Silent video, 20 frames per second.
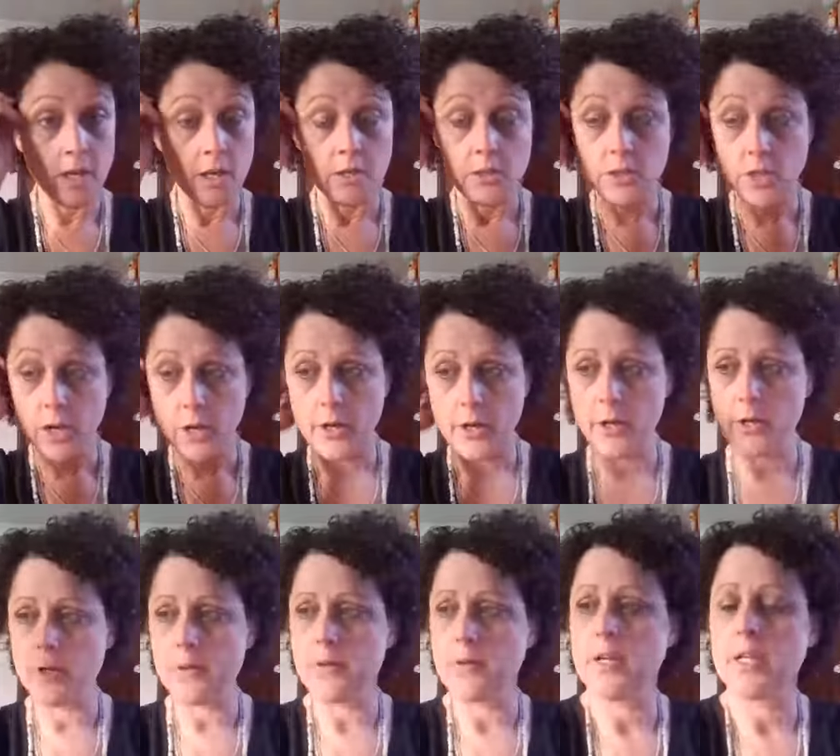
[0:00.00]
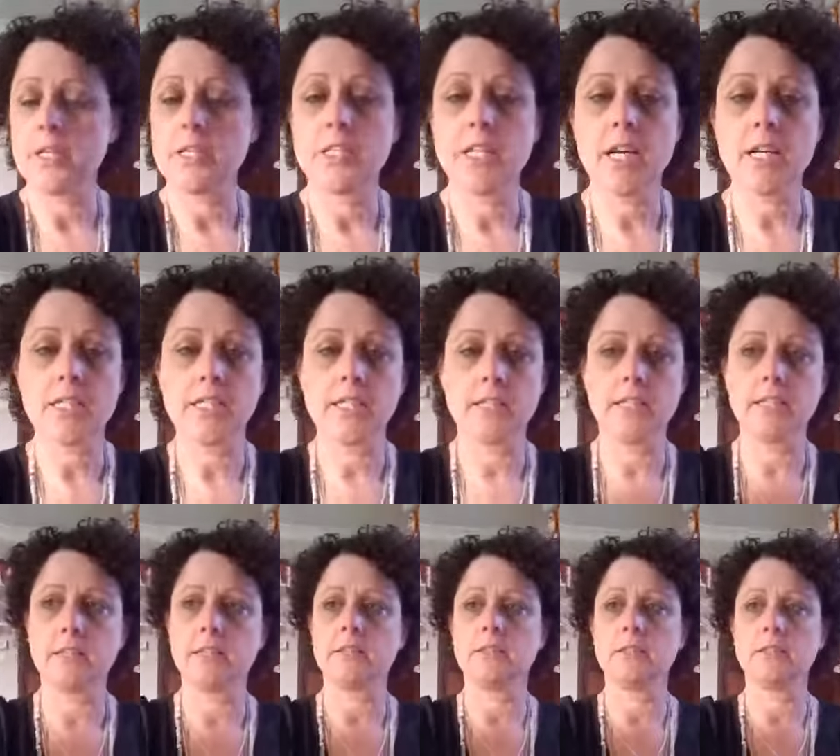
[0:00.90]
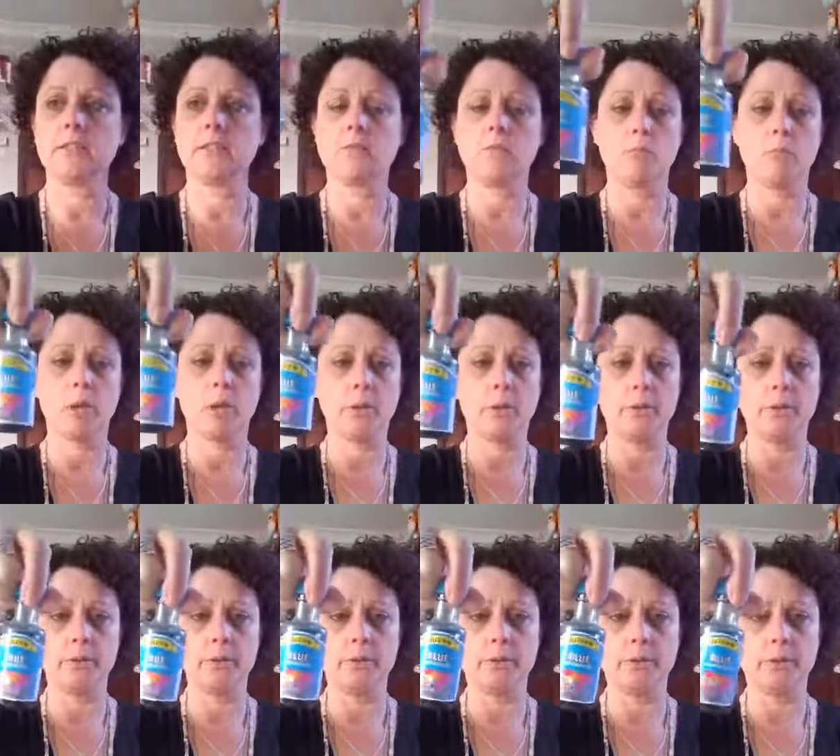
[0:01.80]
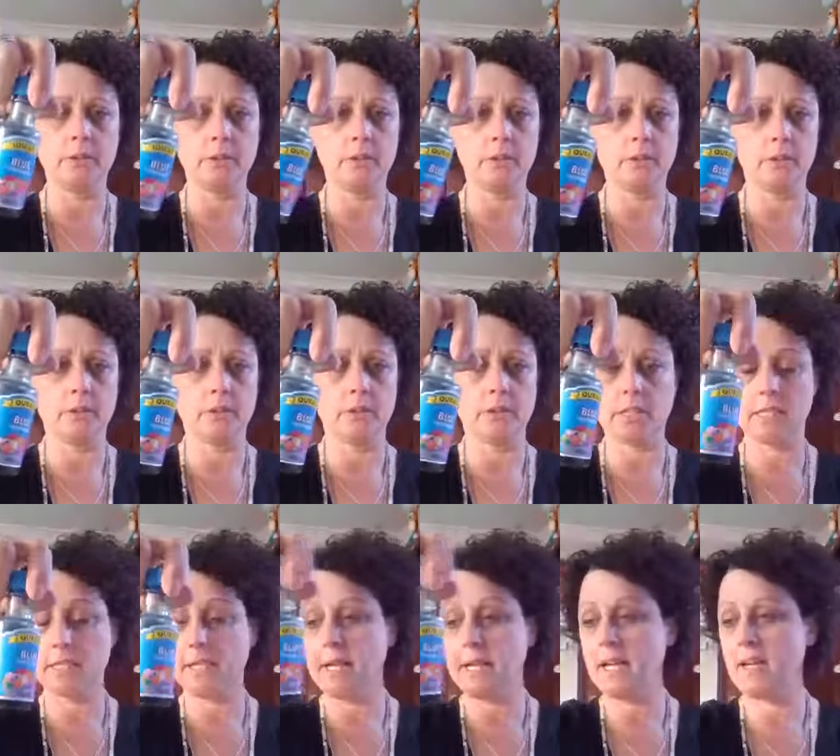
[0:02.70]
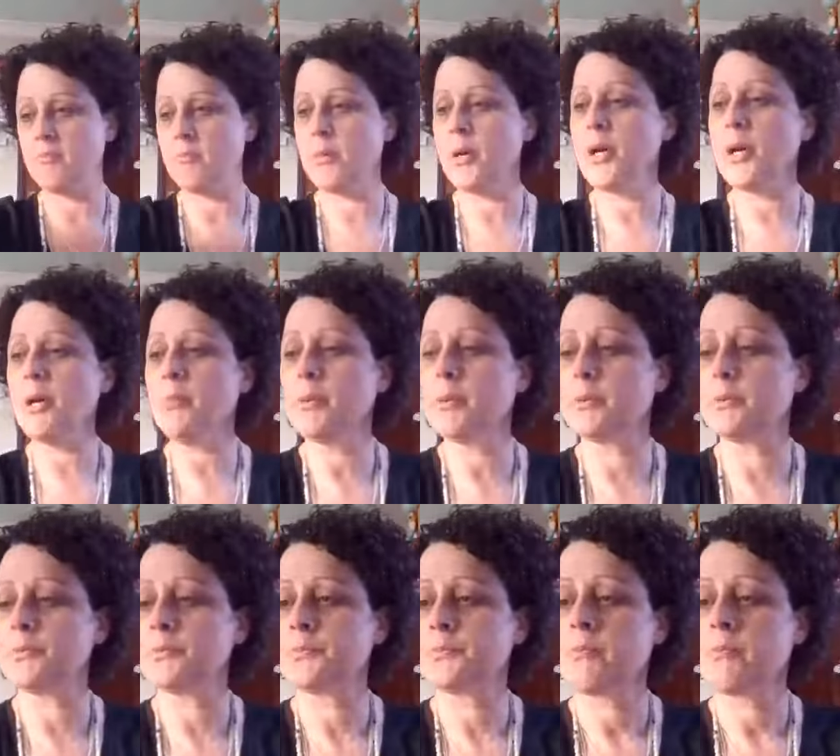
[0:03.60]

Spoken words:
So I chucked in blue because I didn't have purple.